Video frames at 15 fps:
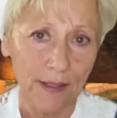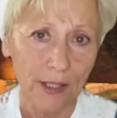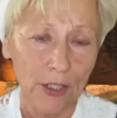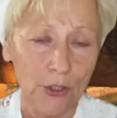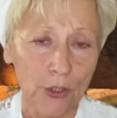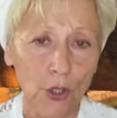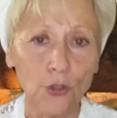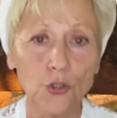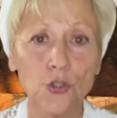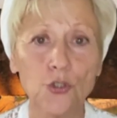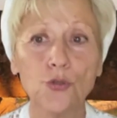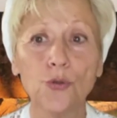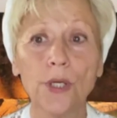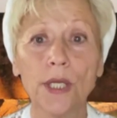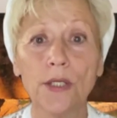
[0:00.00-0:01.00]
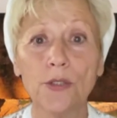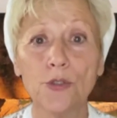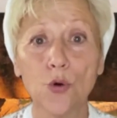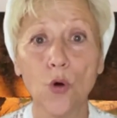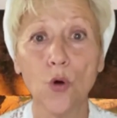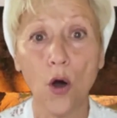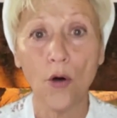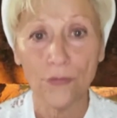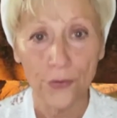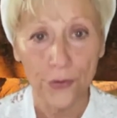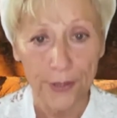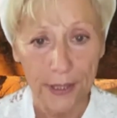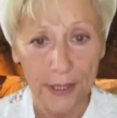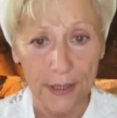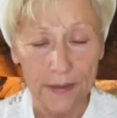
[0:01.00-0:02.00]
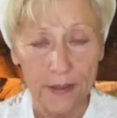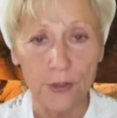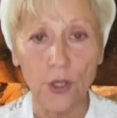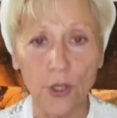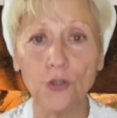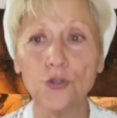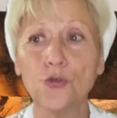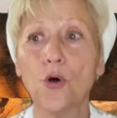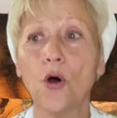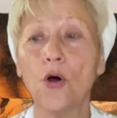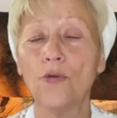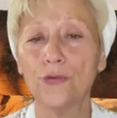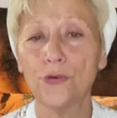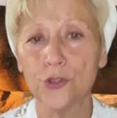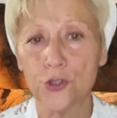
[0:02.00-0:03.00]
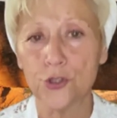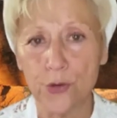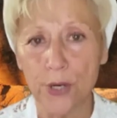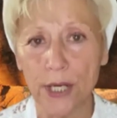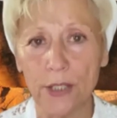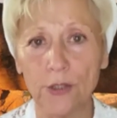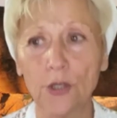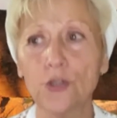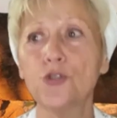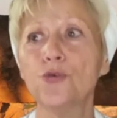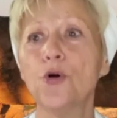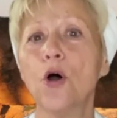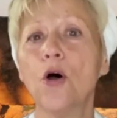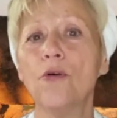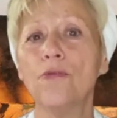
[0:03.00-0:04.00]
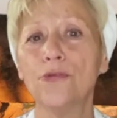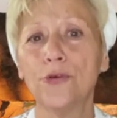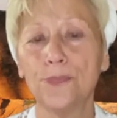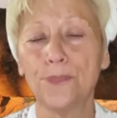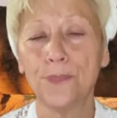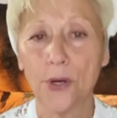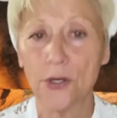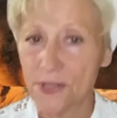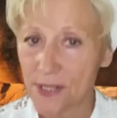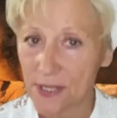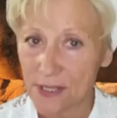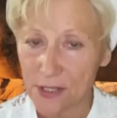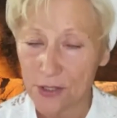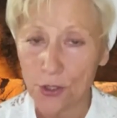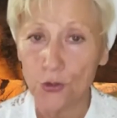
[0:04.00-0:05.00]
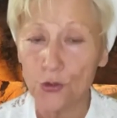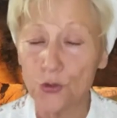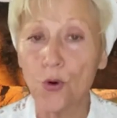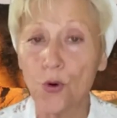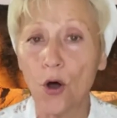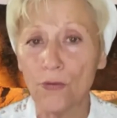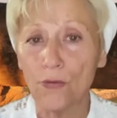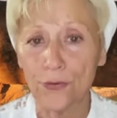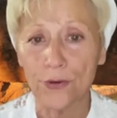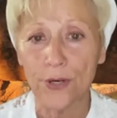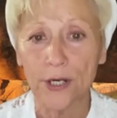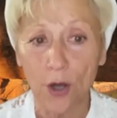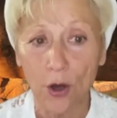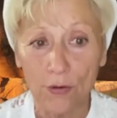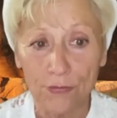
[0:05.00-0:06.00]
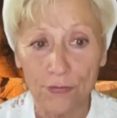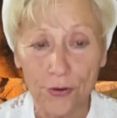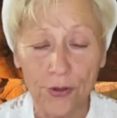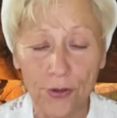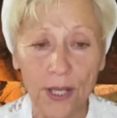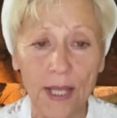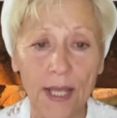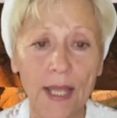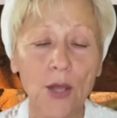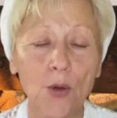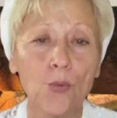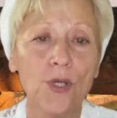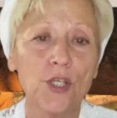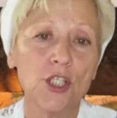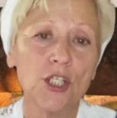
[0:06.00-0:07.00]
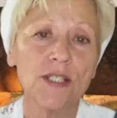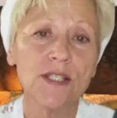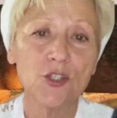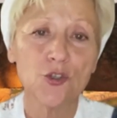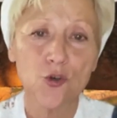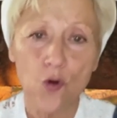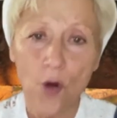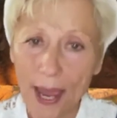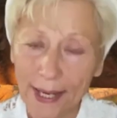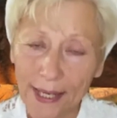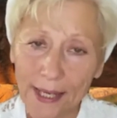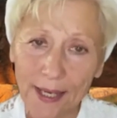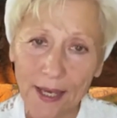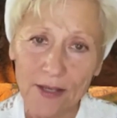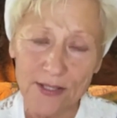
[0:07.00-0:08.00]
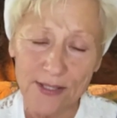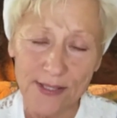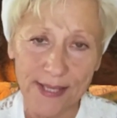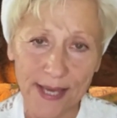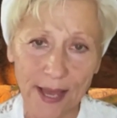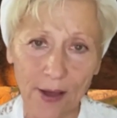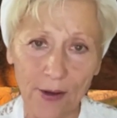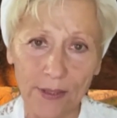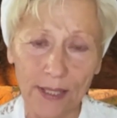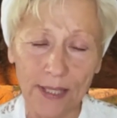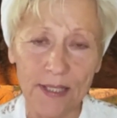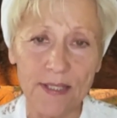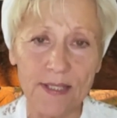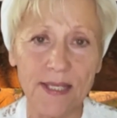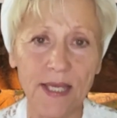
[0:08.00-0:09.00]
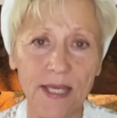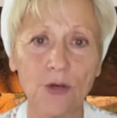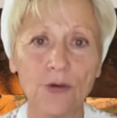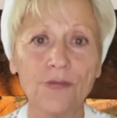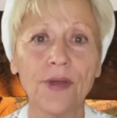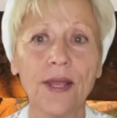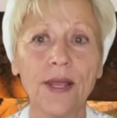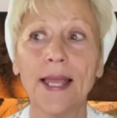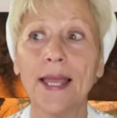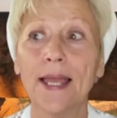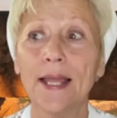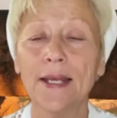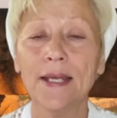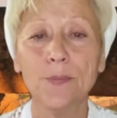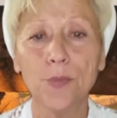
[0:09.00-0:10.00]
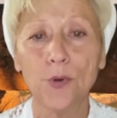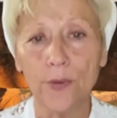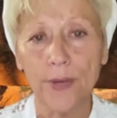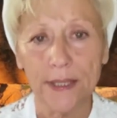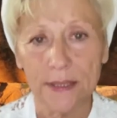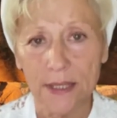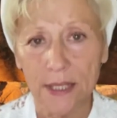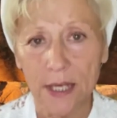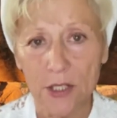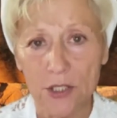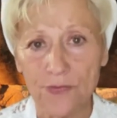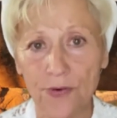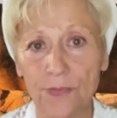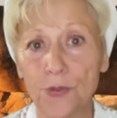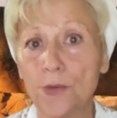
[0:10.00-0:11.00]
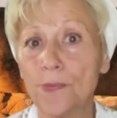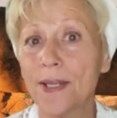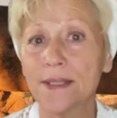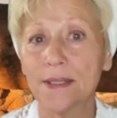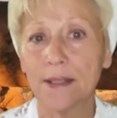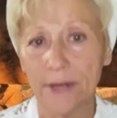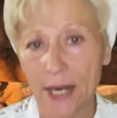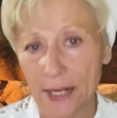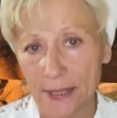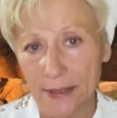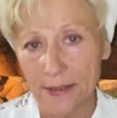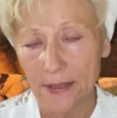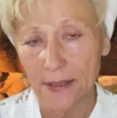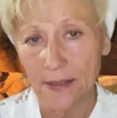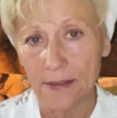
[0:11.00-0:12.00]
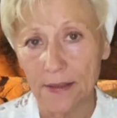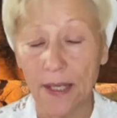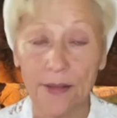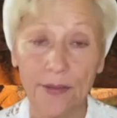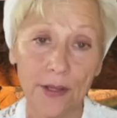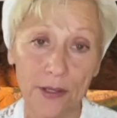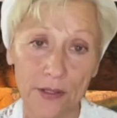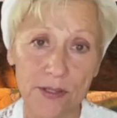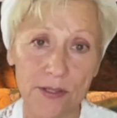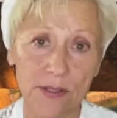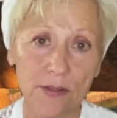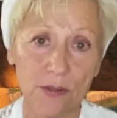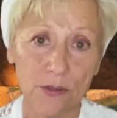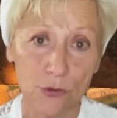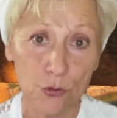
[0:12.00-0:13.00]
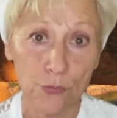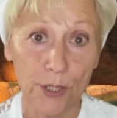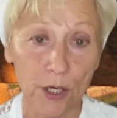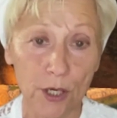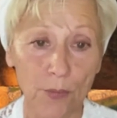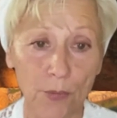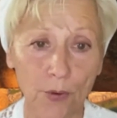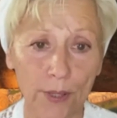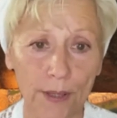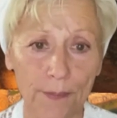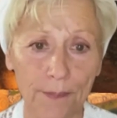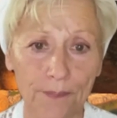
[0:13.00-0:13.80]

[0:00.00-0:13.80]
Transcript: Not to eat to overeat, not to overdrink, not to overpossess, not to over and over, which is dragging us down instead of liberating us from the materiality and thus to become holy.